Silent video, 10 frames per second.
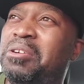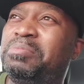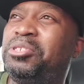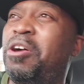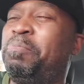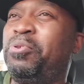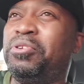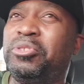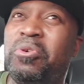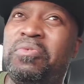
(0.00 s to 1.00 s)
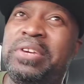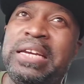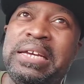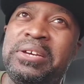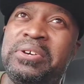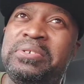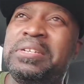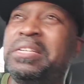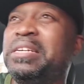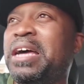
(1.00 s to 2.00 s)
Shawn Porter's over the hill.
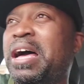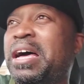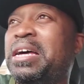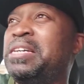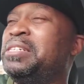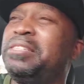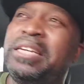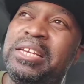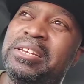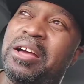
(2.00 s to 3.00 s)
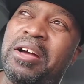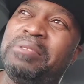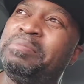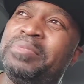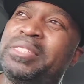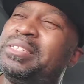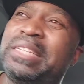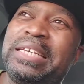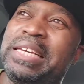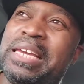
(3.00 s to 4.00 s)

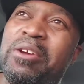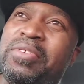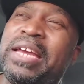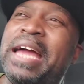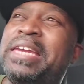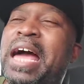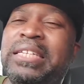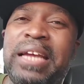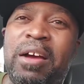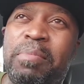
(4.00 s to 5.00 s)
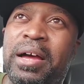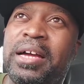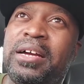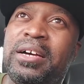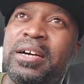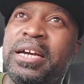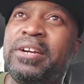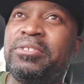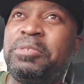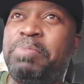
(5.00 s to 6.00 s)
He already got knocked down by
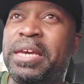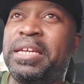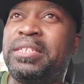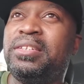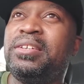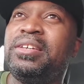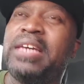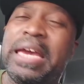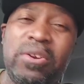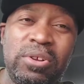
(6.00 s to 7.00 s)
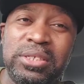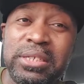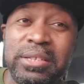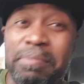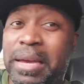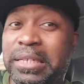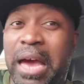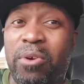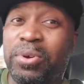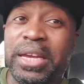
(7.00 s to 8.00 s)
Errol Spence and all this other mess. I
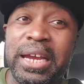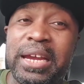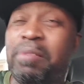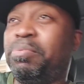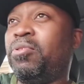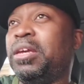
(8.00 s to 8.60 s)
don't want to hear that, bro.